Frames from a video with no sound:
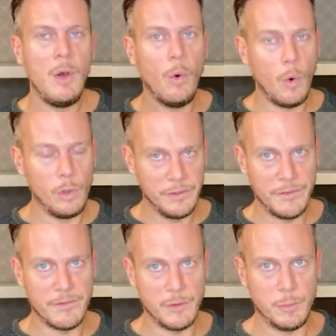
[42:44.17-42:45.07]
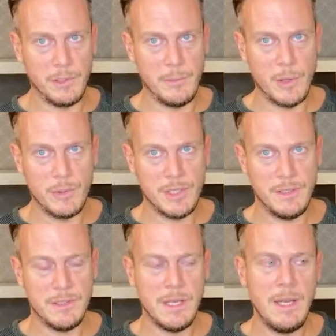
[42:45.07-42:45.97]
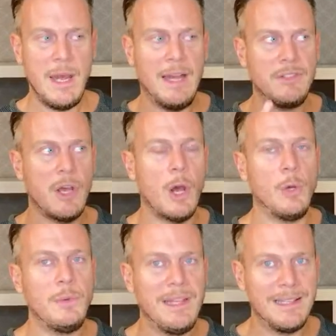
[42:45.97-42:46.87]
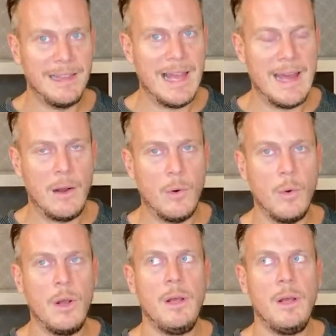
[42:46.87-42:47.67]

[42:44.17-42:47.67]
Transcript: all of the vulnerable emotions, and to only allow